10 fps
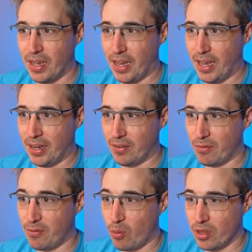And
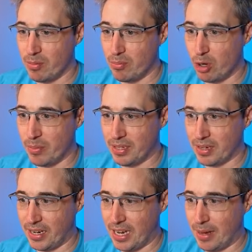for the moment,
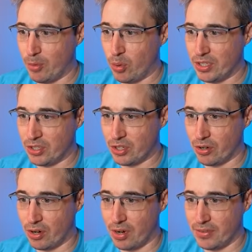I am going to
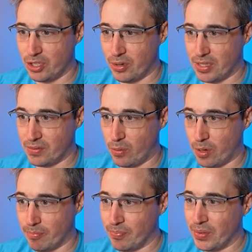turn off the
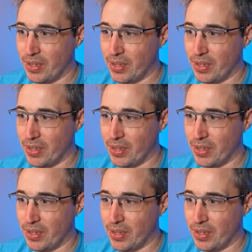transform